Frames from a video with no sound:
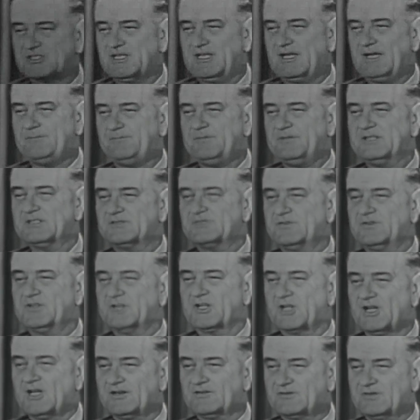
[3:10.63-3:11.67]
step is for
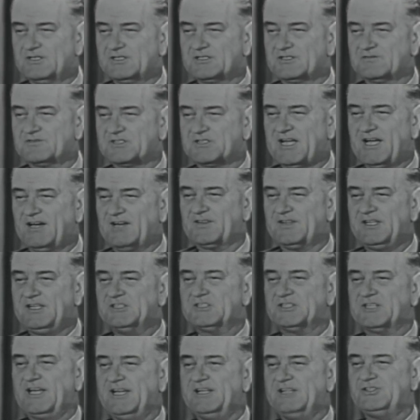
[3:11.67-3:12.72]
the countries of
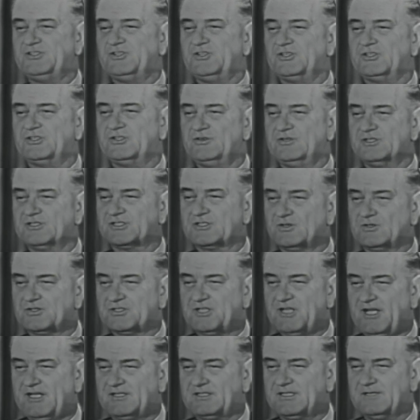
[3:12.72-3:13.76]
Southeast Asia to
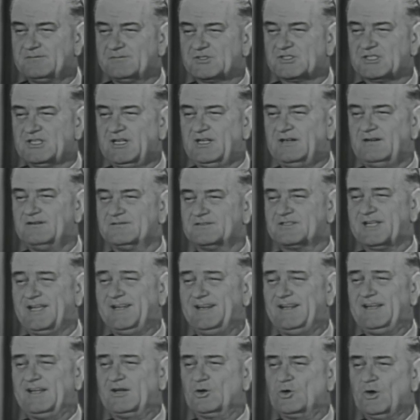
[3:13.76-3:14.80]
associate themselves
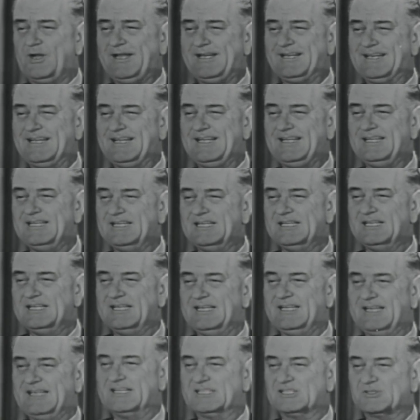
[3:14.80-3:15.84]
in a greatly
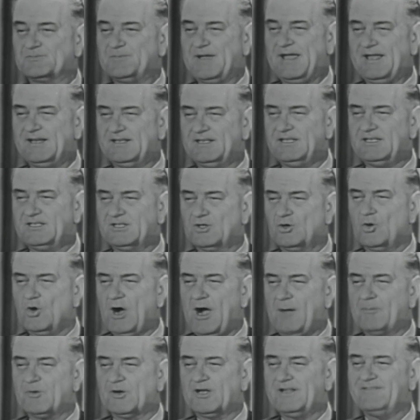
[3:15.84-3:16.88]
expanded
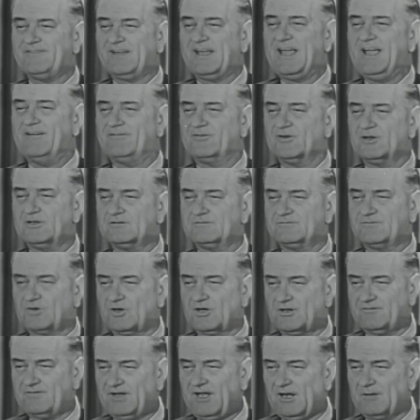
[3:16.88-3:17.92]
cooperative effort for
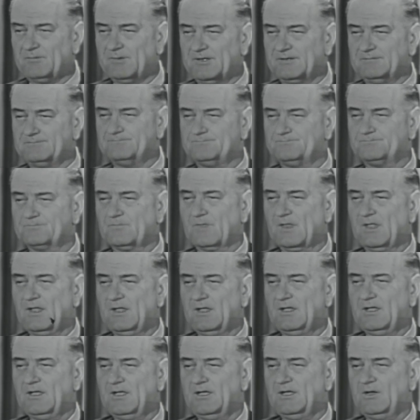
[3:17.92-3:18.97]
development.
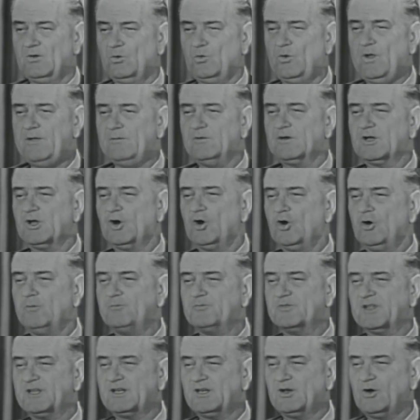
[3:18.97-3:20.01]
We would
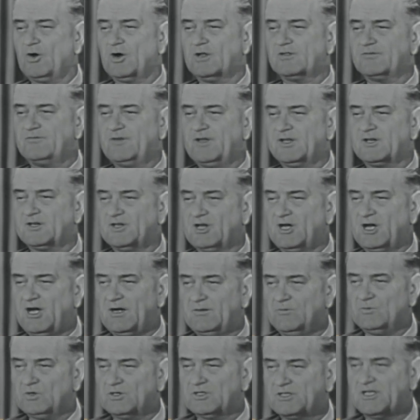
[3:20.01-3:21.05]
hope that North
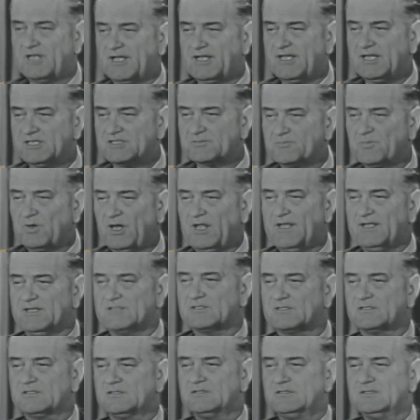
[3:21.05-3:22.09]
Vietnam would take its
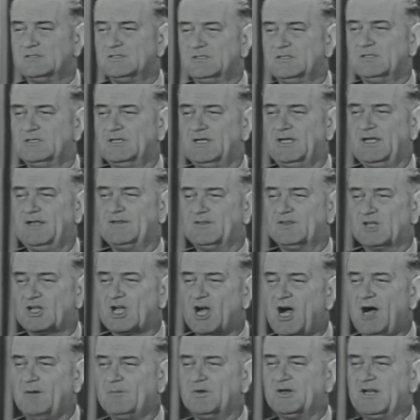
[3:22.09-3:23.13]
place in the
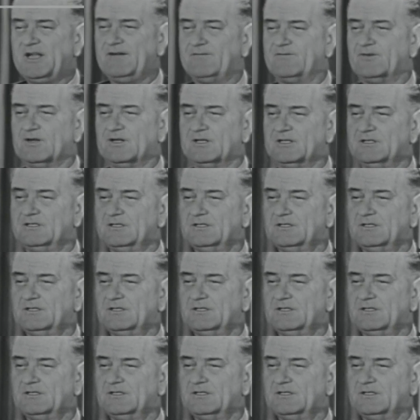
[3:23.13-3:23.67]
common effort